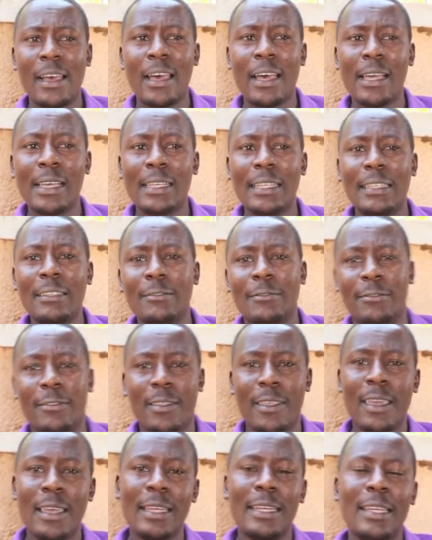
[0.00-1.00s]
I lived
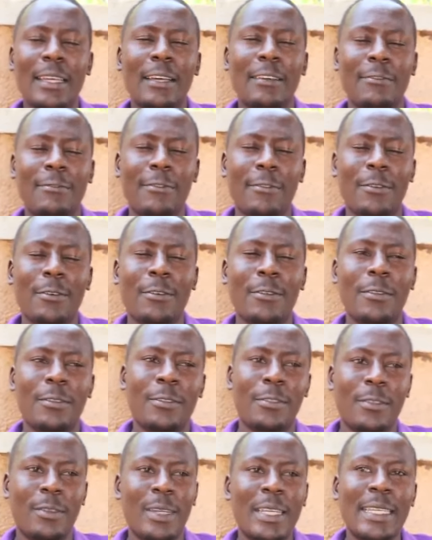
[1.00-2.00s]
with headache for
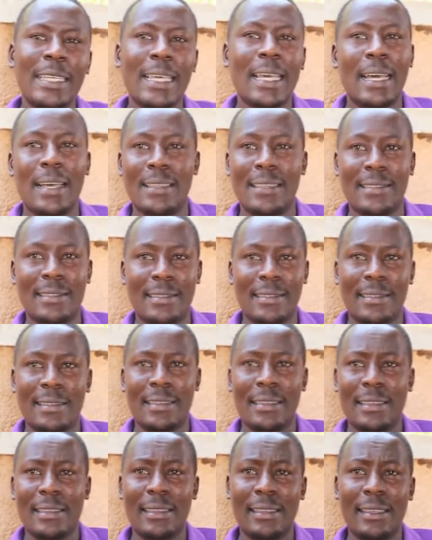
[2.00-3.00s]
3 years.
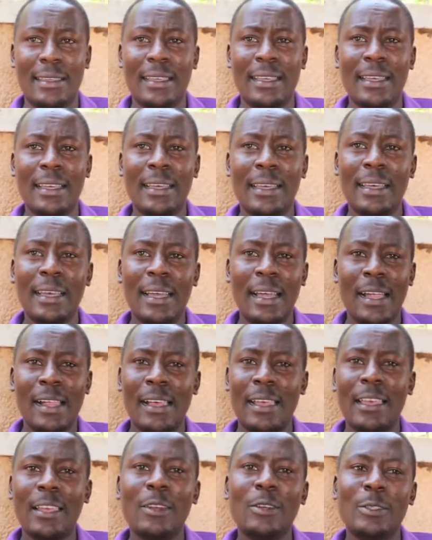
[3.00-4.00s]

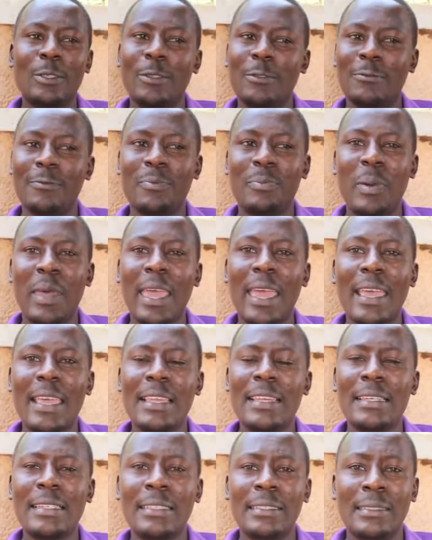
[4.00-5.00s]
A lot of
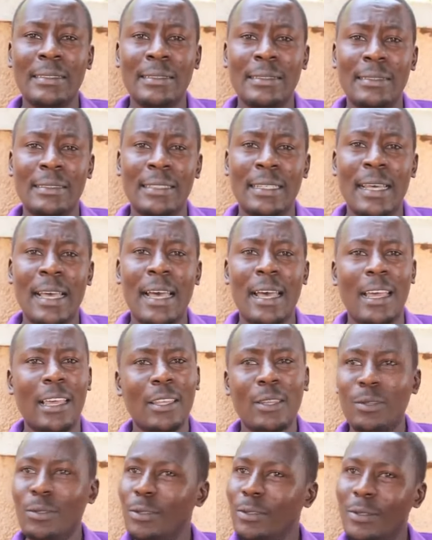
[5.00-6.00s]
pain.
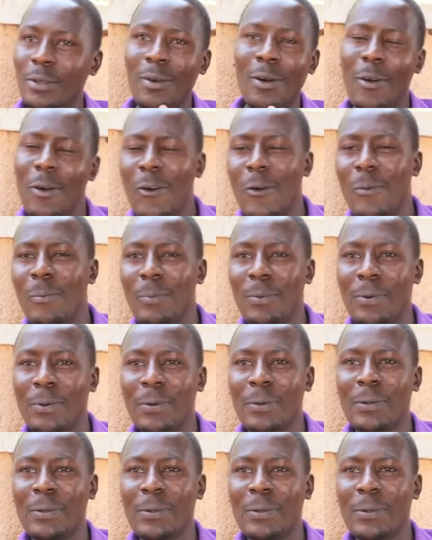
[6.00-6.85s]
I lose hope.